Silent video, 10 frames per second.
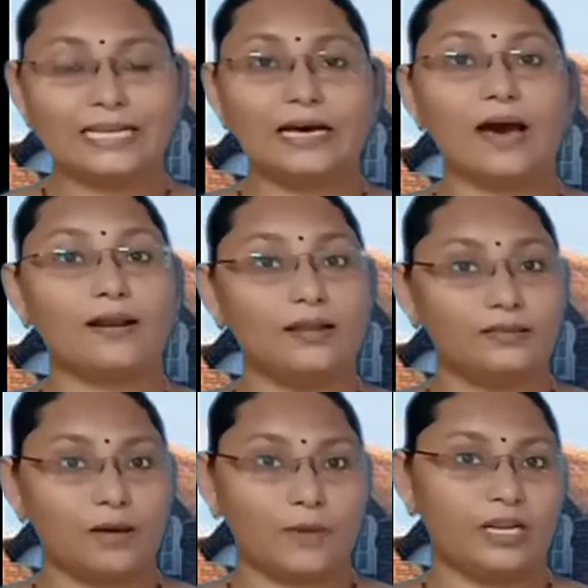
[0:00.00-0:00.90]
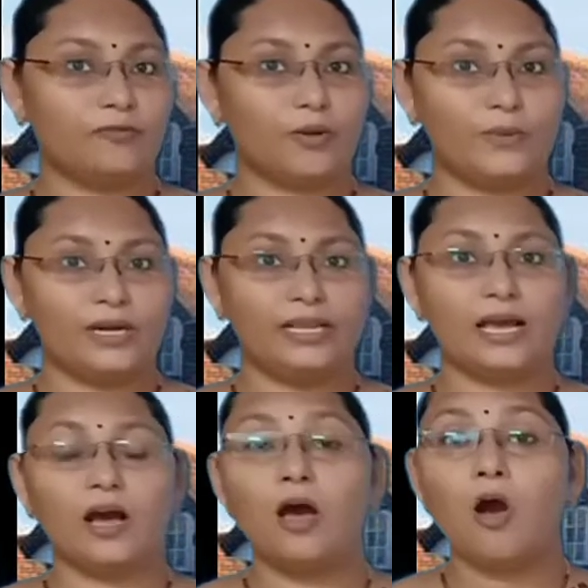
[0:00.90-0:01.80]
in earning the money from
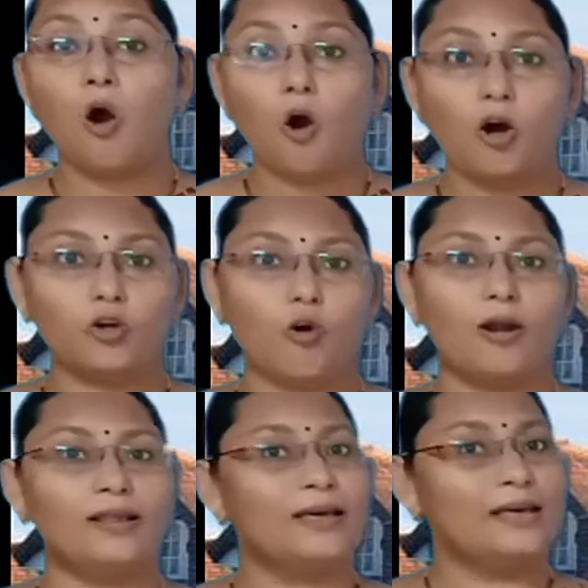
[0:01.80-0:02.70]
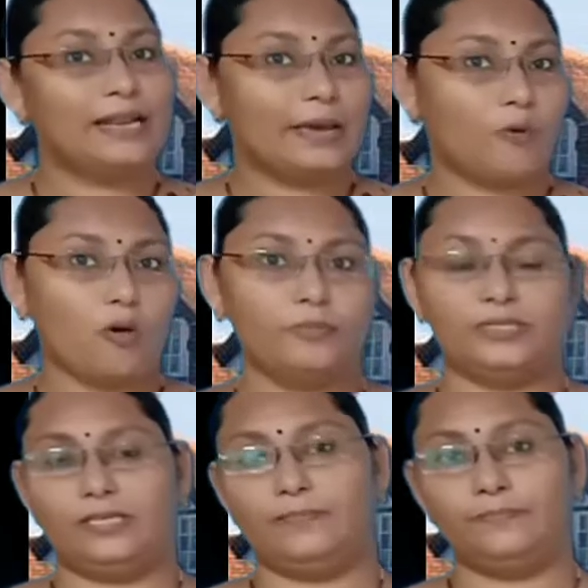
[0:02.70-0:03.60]
India are called nabobs.